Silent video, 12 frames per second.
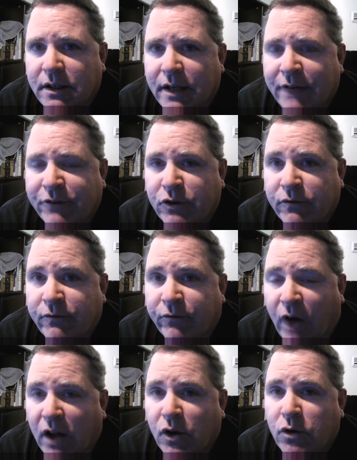If you'd
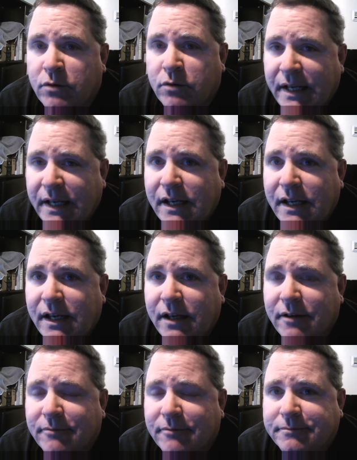followed me,
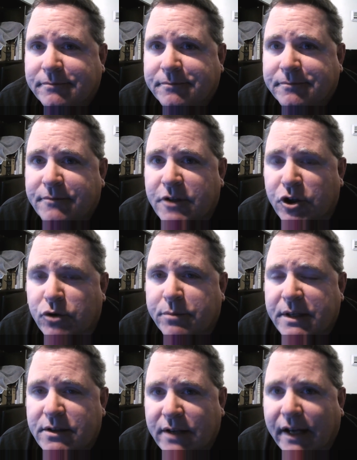you'd
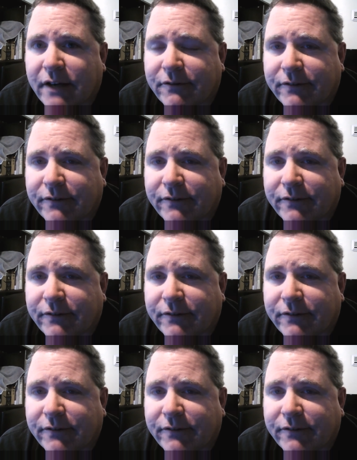be safe.